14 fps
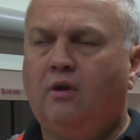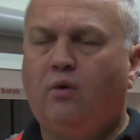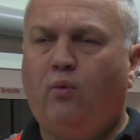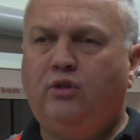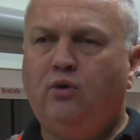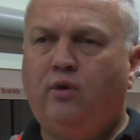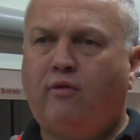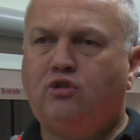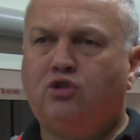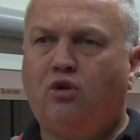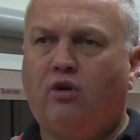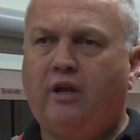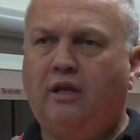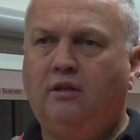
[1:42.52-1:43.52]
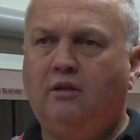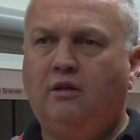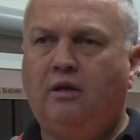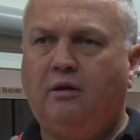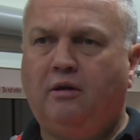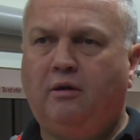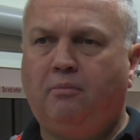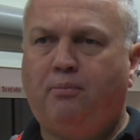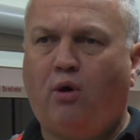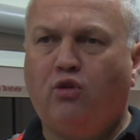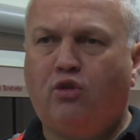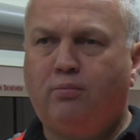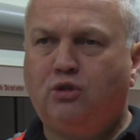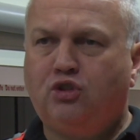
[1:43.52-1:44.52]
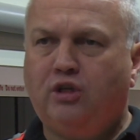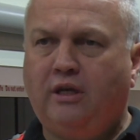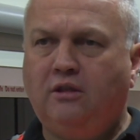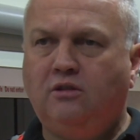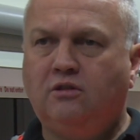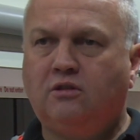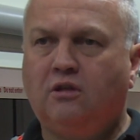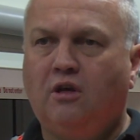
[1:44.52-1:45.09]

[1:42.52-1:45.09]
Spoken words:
We do have stock in both machines.